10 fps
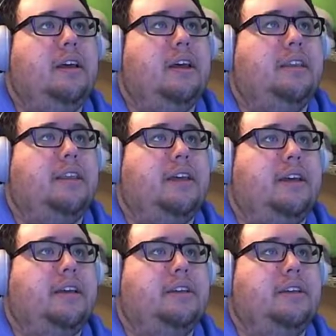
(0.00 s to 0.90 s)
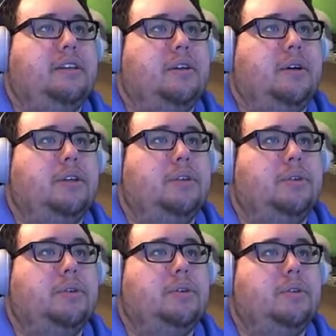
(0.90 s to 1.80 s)
And then he's going
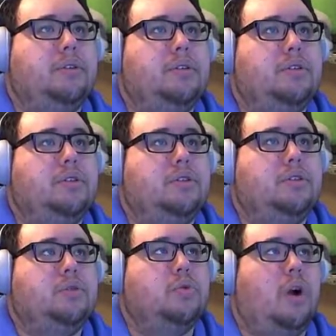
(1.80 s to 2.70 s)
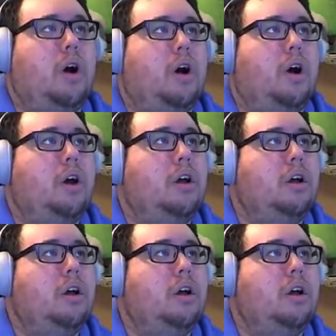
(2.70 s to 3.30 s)
to draw